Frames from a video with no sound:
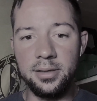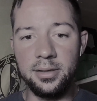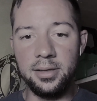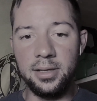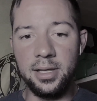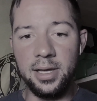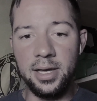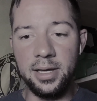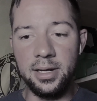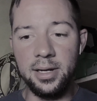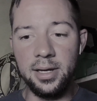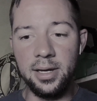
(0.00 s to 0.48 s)

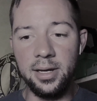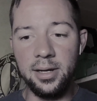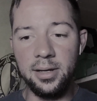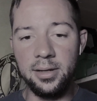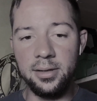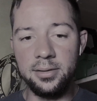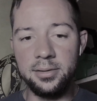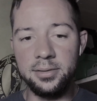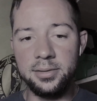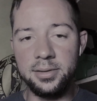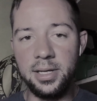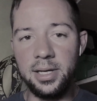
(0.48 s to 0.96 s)
that
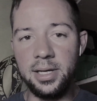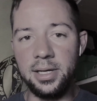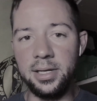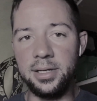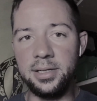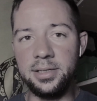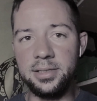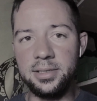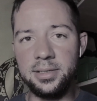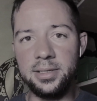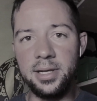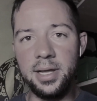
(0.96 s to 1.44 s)

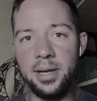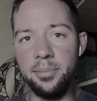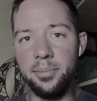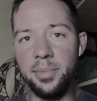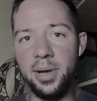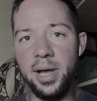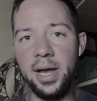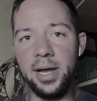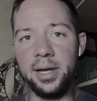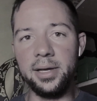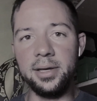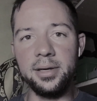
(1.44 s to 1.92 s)
taking a step
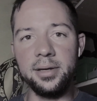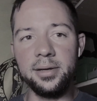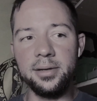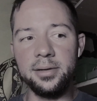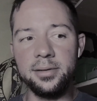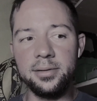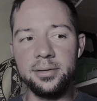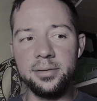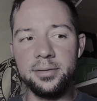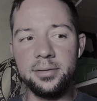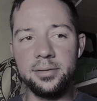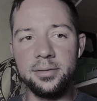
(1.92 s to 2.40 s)
back
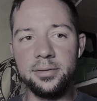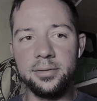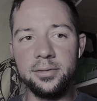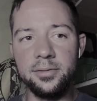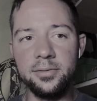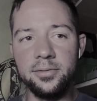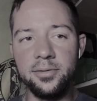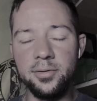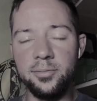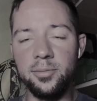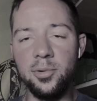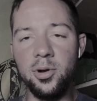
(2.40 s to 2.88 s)

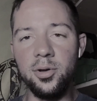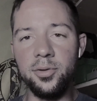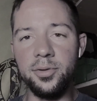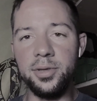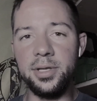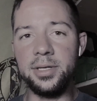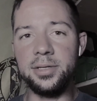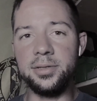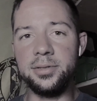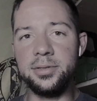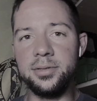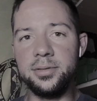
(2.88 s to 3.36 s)
from all
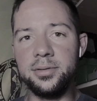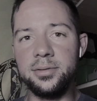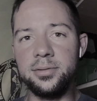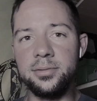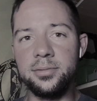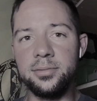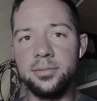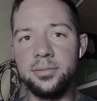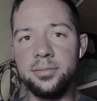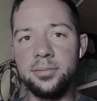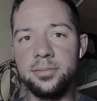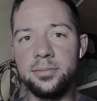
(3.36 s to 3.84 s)
this